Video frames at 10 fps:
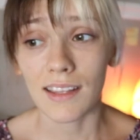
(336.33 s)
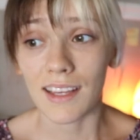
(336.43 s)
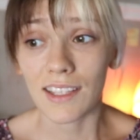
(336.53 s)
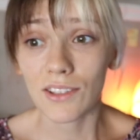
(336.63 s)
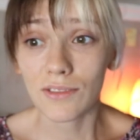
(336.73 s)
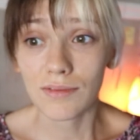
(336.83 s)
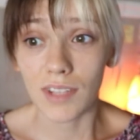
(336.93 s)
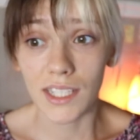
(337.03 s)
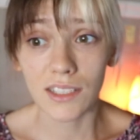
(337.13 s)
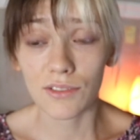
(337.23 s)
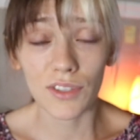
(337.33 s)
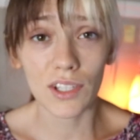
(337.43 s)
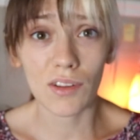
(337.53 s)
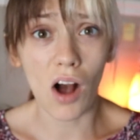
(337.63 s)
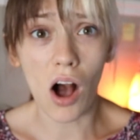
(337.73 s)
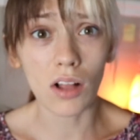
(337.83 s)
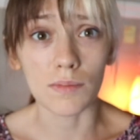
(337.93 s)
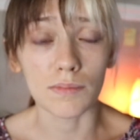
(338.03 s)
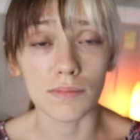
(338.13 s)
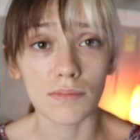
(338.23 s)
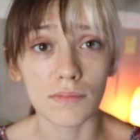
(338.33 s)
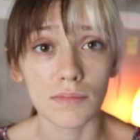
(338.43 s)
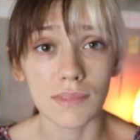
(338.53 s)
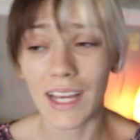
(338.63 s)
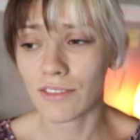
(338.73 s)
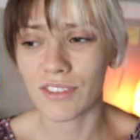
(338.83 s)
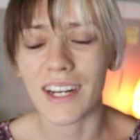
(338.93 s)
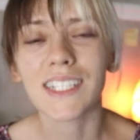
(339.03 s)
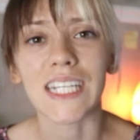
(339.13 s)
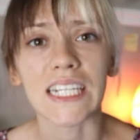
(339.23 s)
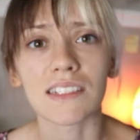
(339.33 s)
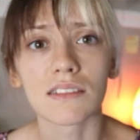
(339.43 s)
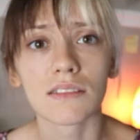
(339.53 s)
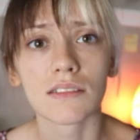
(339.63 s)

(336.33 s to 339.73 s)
that you like to feel calm, not frantic.